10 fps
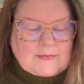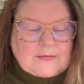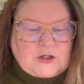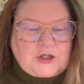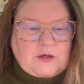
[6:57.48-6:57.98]

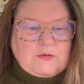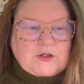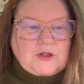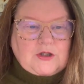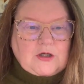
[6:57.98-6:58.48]
she
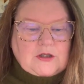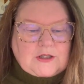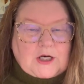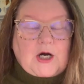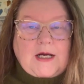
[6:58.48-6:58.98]
was
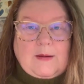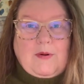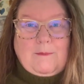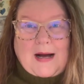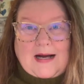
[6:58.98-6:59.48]
starting up
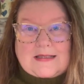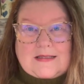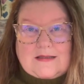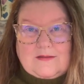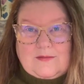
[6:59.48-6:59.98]

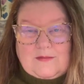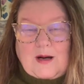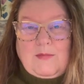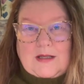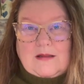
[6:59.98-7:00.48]

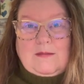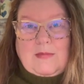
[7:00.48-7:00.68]
a monthly